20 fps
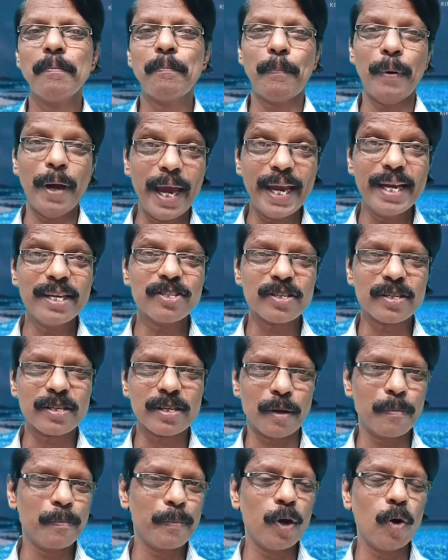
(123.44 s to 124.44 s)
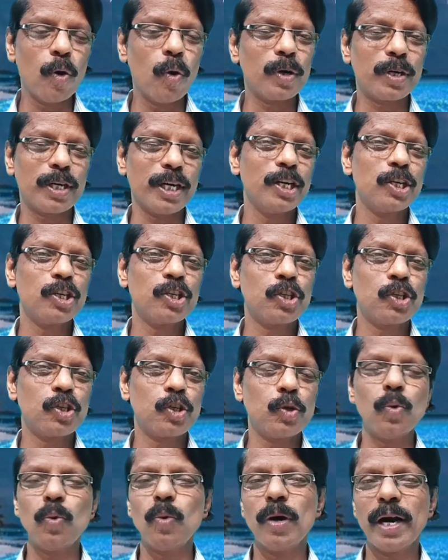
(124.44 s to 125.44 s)
pays tribute
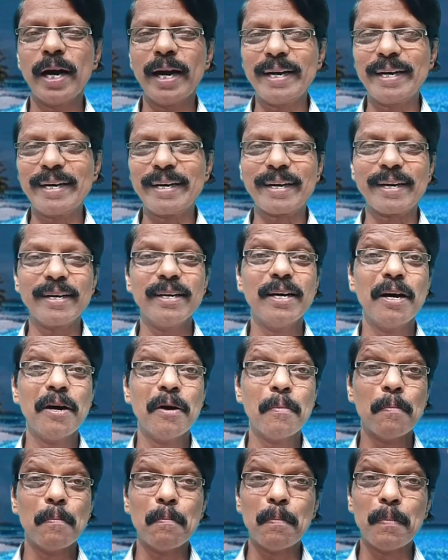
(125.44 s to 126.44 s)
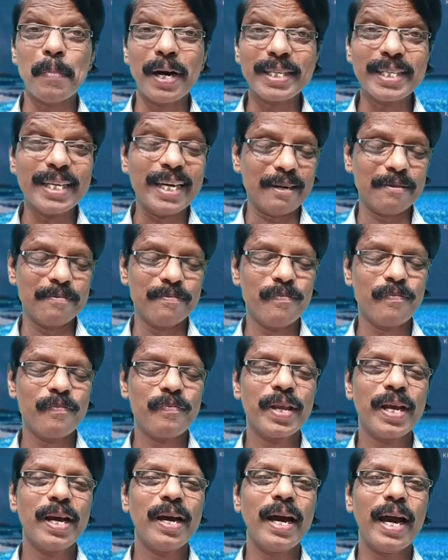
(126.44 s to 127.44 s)
to her mother
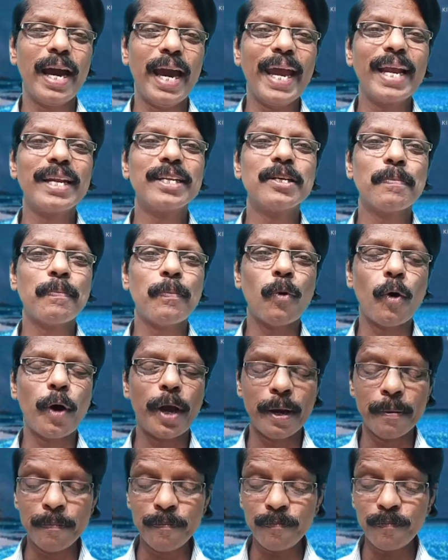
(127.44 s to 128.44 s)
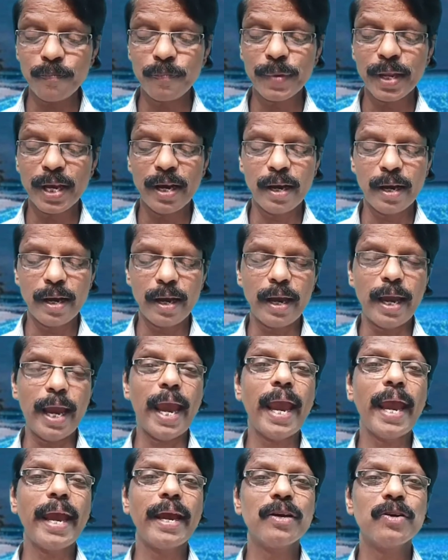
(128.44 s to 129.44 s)
in the poem,
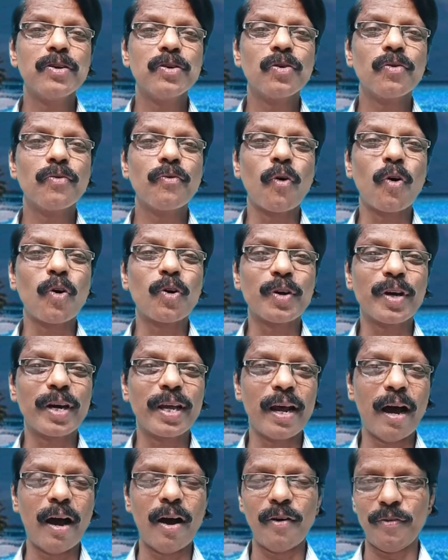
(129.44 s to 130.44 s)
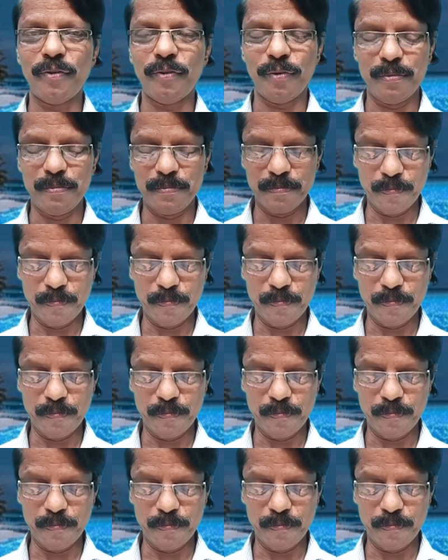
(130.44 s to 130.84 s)
A Photograph.